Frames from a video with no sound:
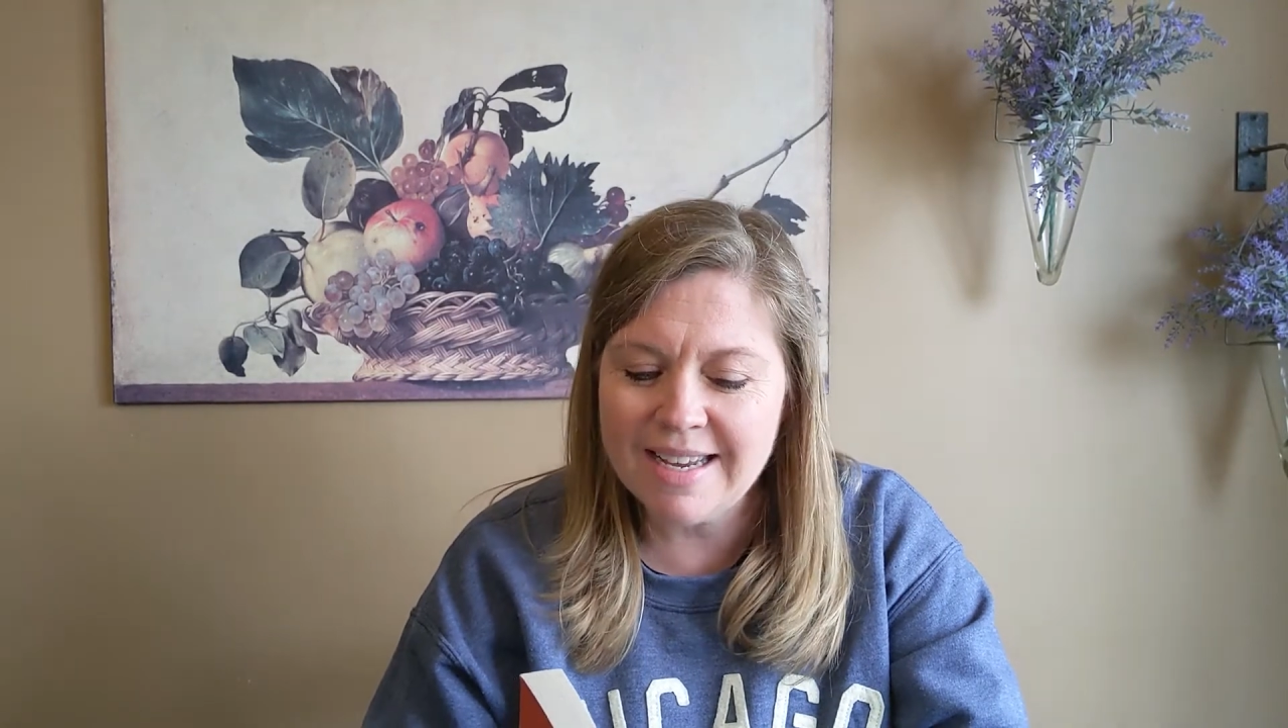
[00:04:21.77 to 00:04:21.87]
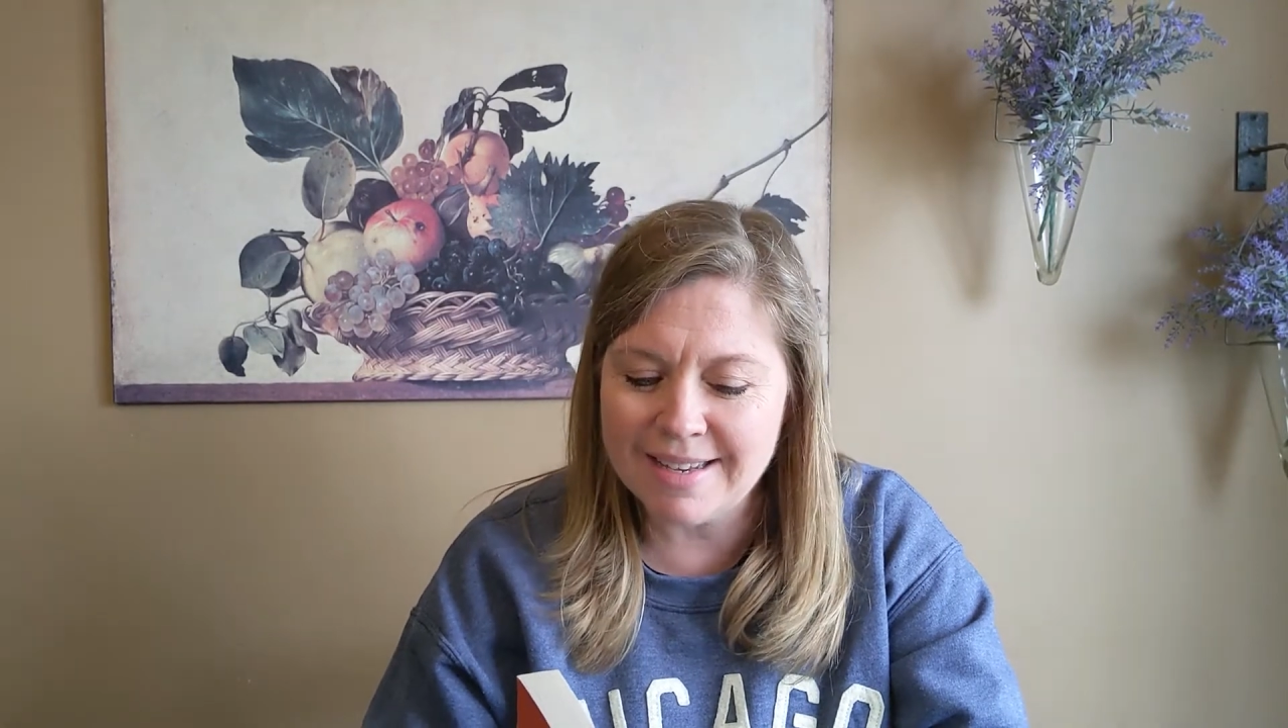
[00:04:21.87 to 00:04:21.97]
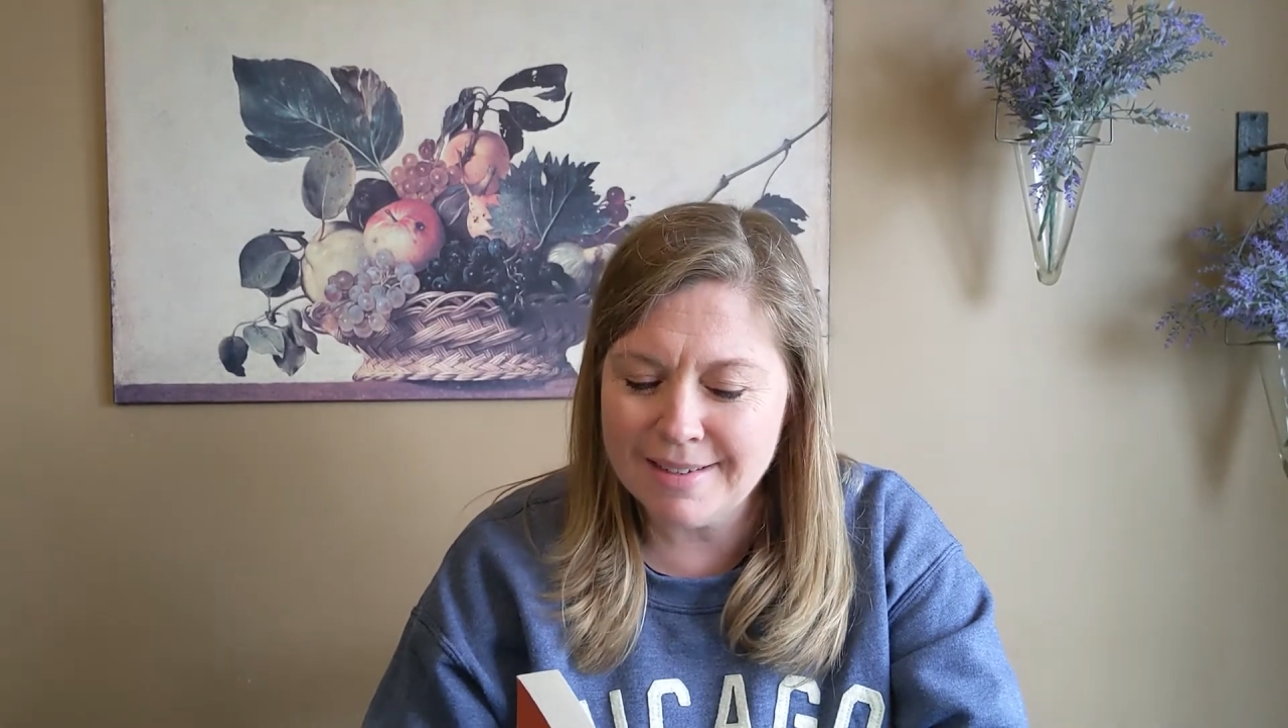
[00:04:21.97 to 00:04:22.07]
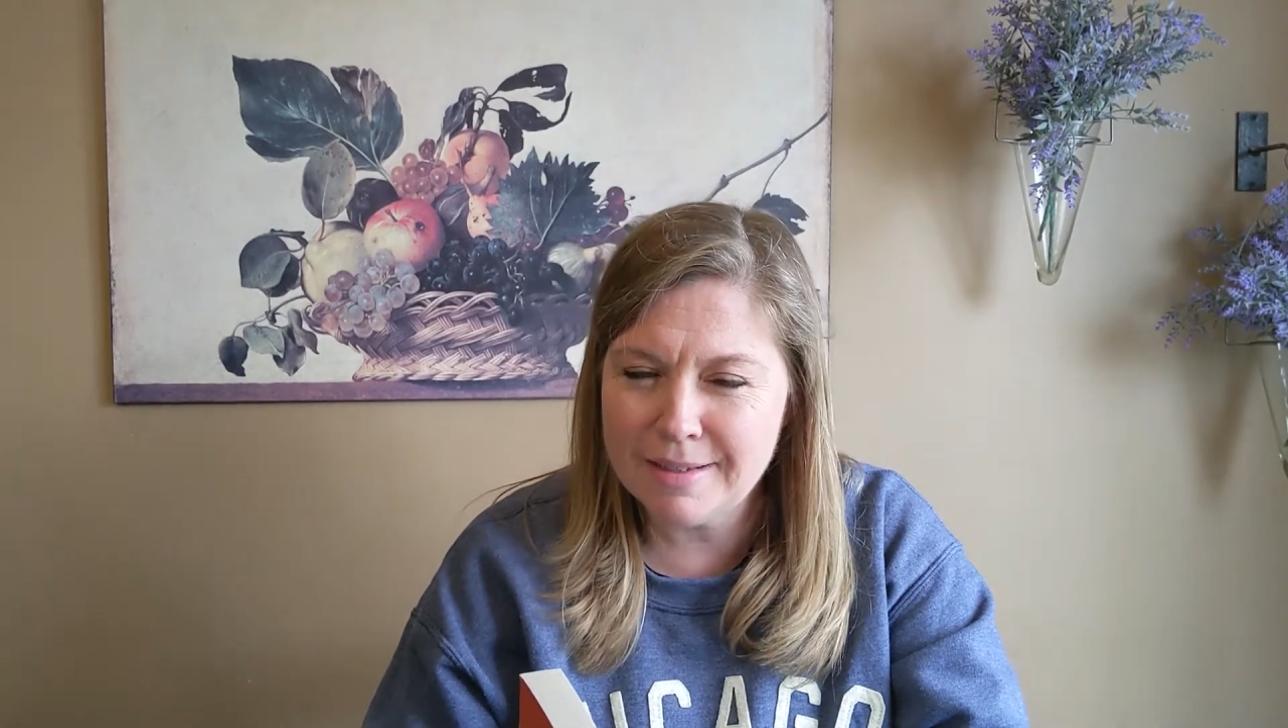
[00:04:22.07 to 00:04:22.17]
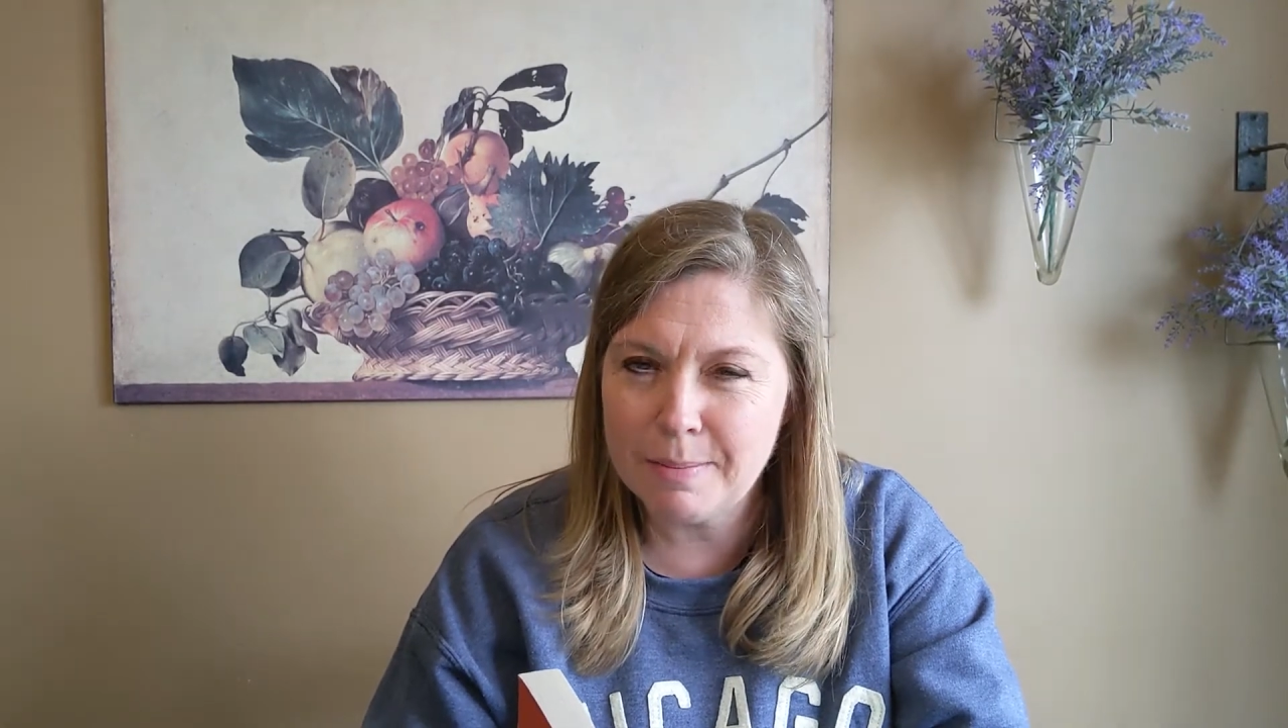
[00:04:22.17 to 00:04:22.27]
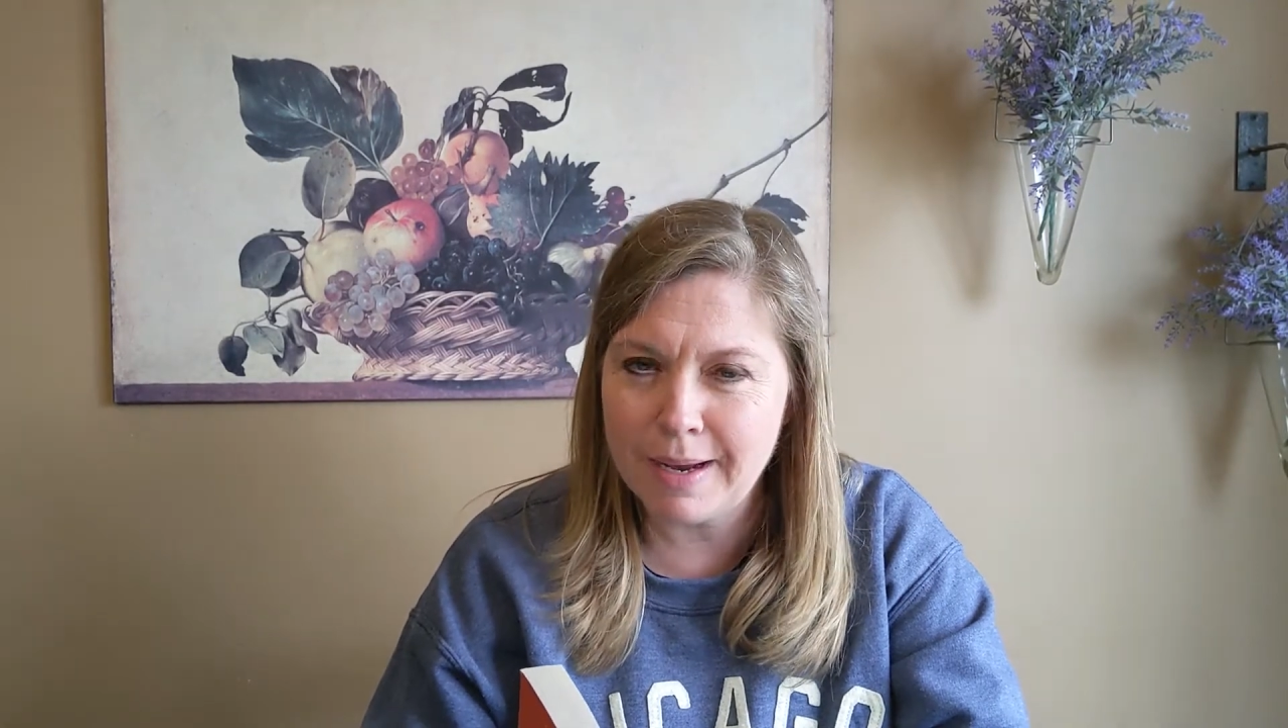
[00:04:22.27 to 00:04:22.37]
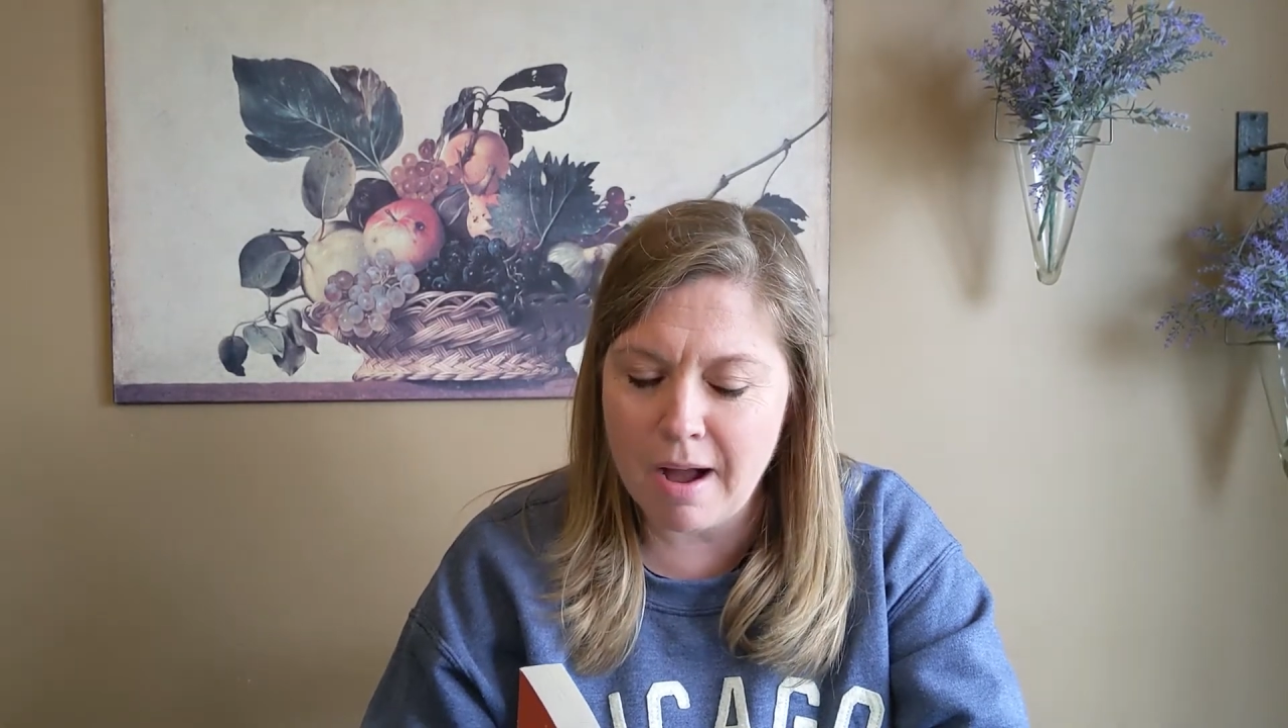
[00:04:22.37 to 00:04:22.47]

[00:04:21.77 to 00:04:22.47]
kiss my